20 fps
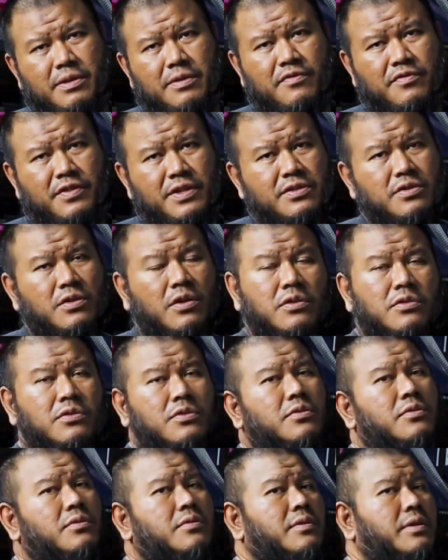be fixed
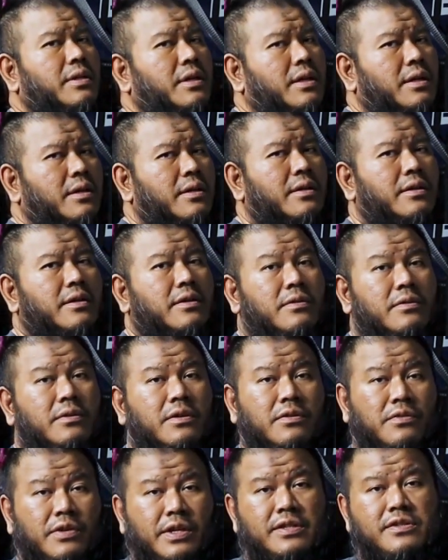onto
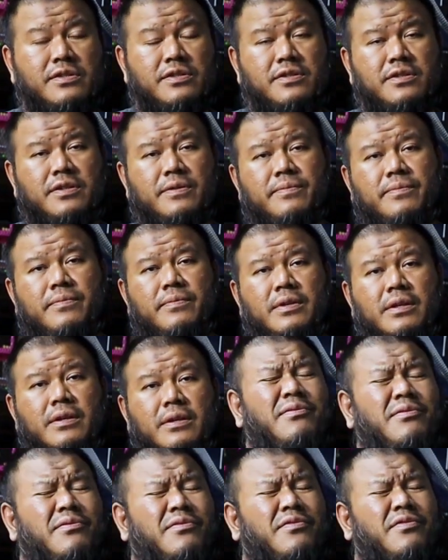the rig system.
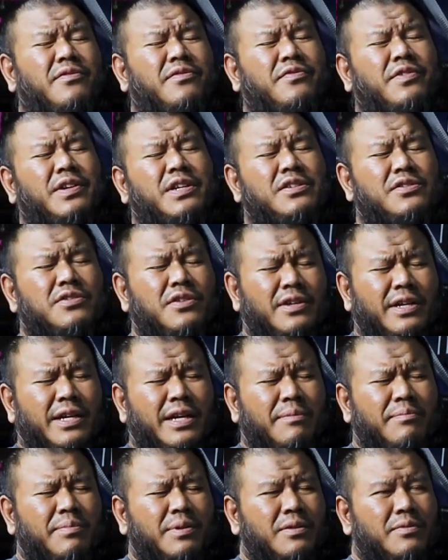Funny story
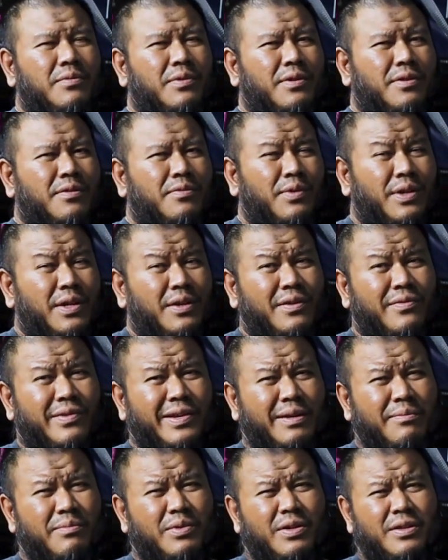happened with when
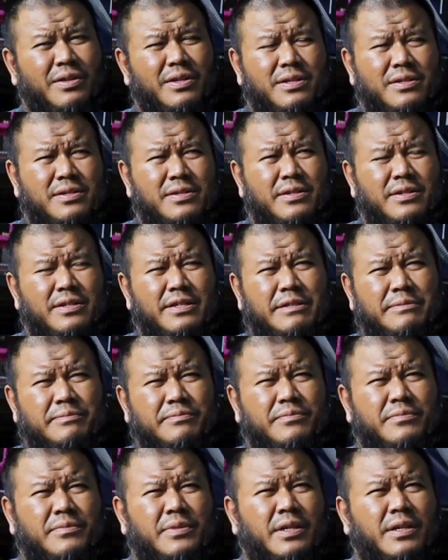I bought this
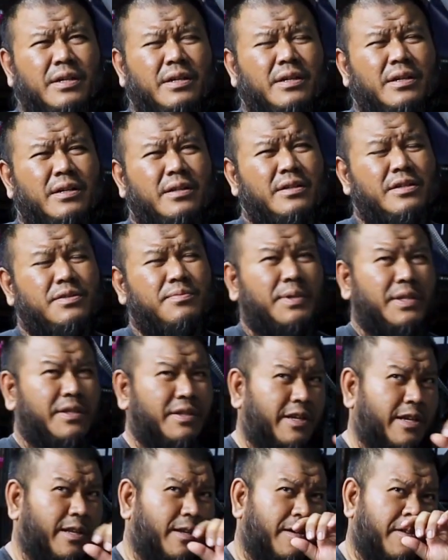
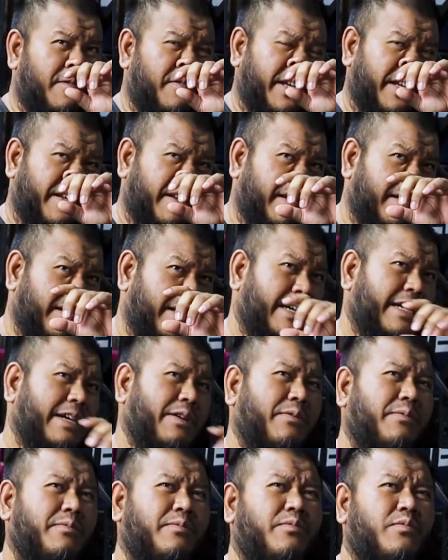particular rig.
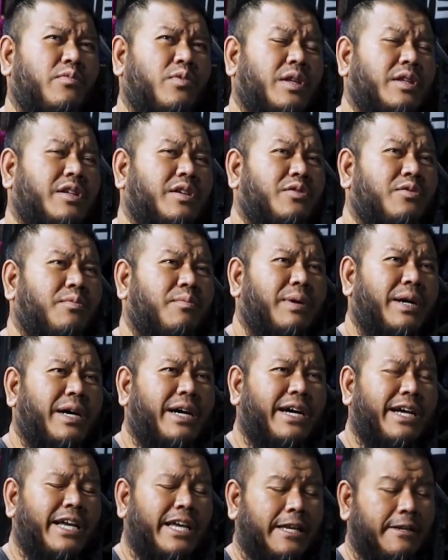I wanted to
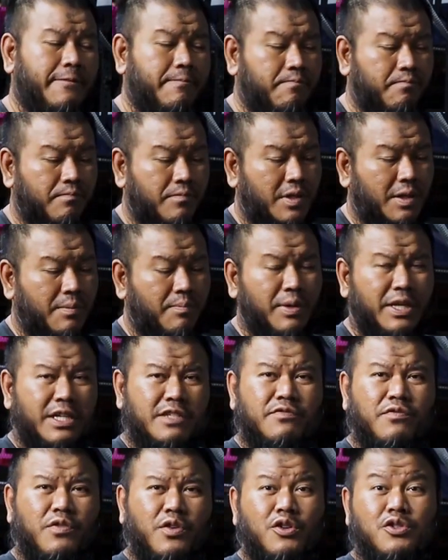buy a
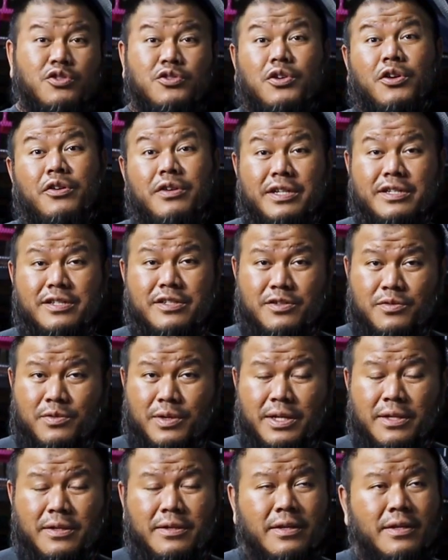place for storage as
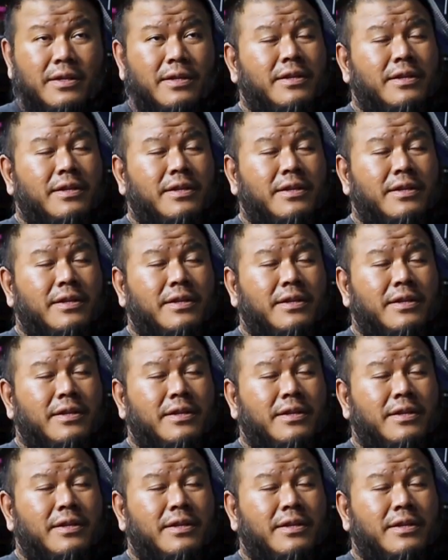well,